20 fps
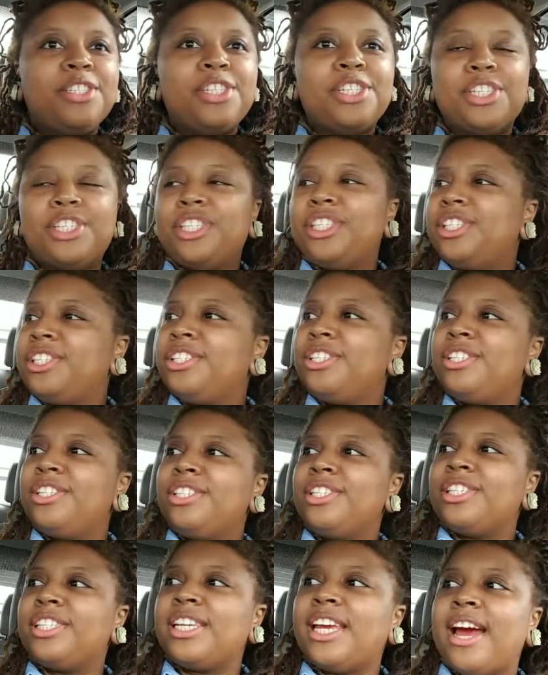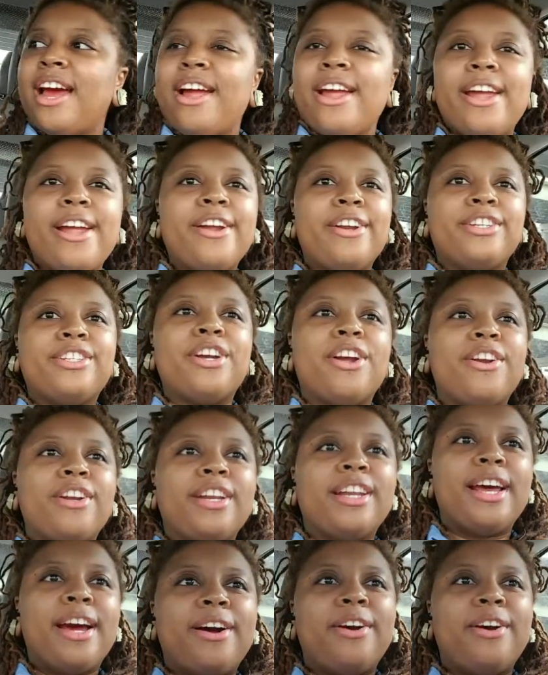just to see how her hair turning